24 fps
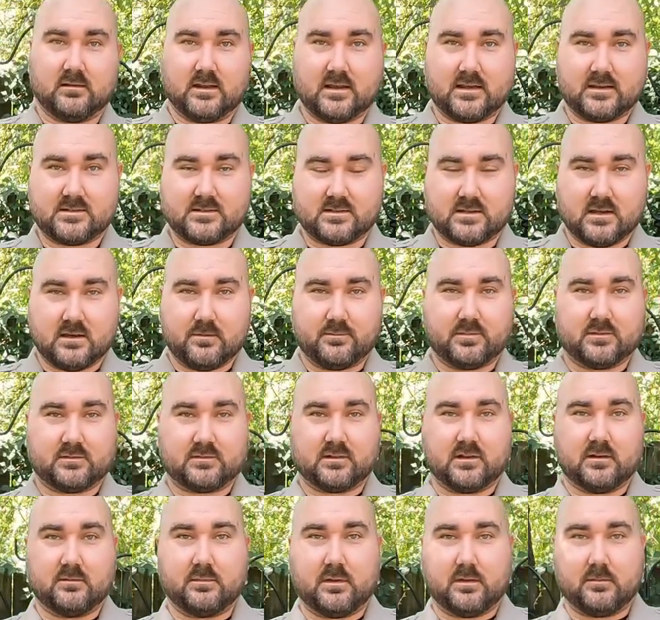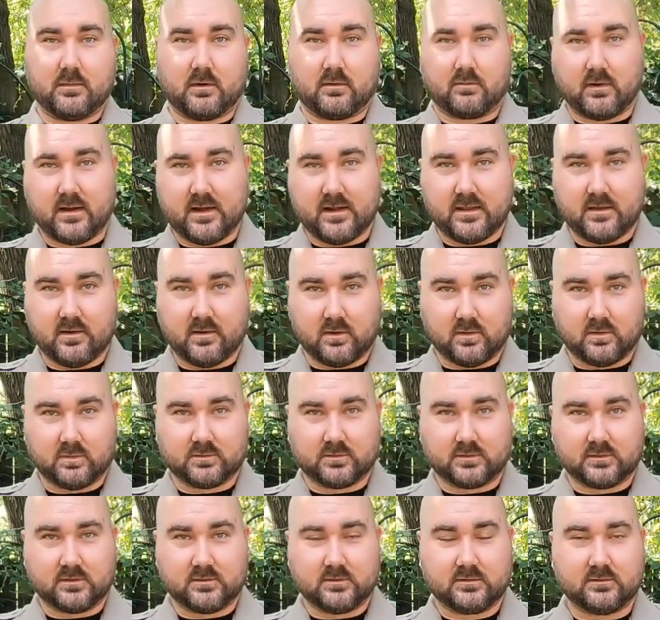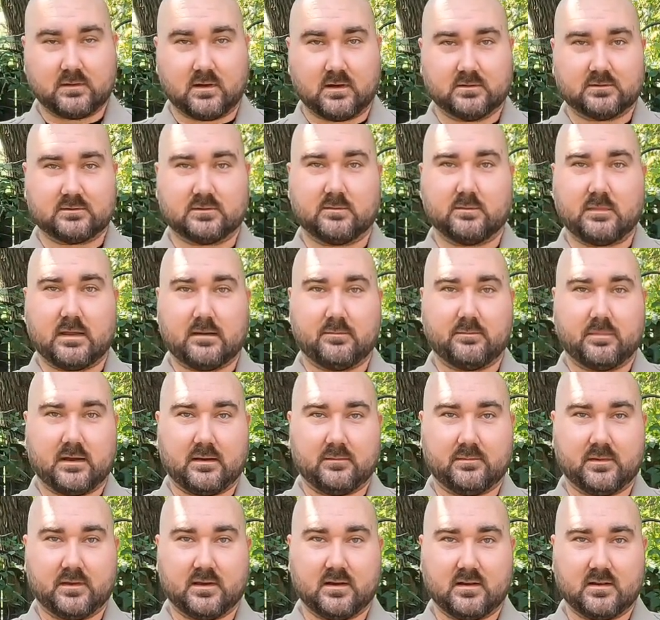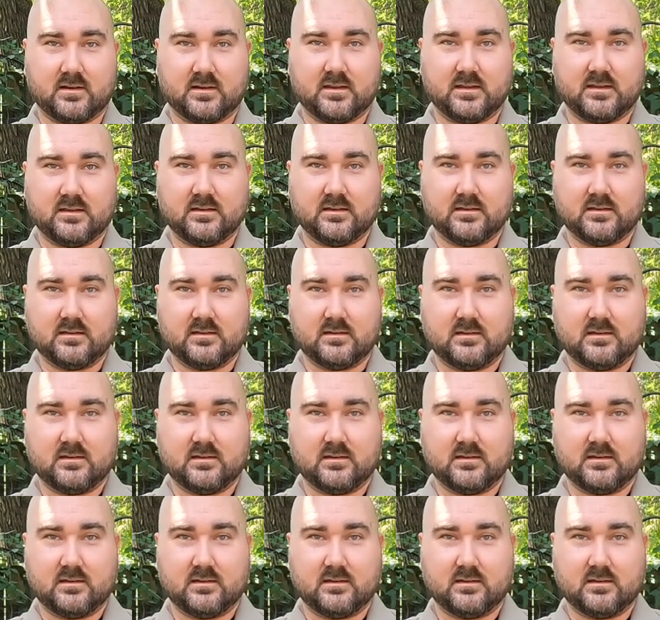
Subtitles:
Next up is going to be my radio holder, also made by Bianchi.